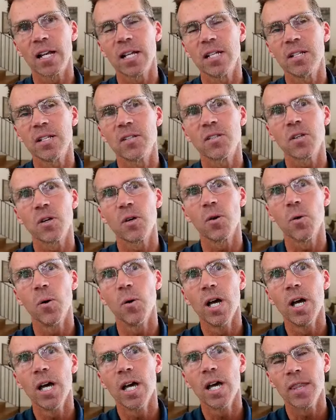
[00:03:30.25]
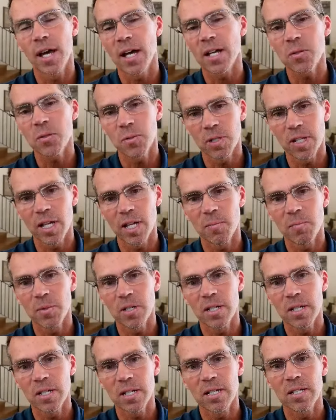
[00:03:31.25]
And so that's what led
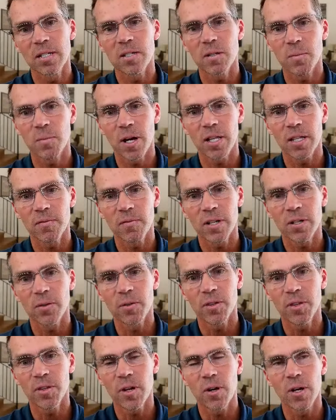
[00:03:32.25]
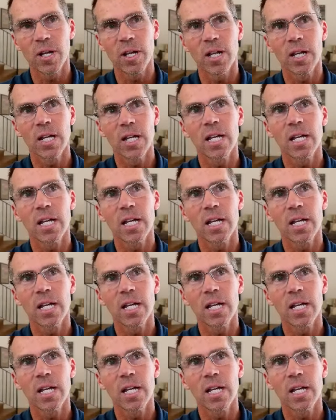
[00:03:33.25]
me into polyvagal theory.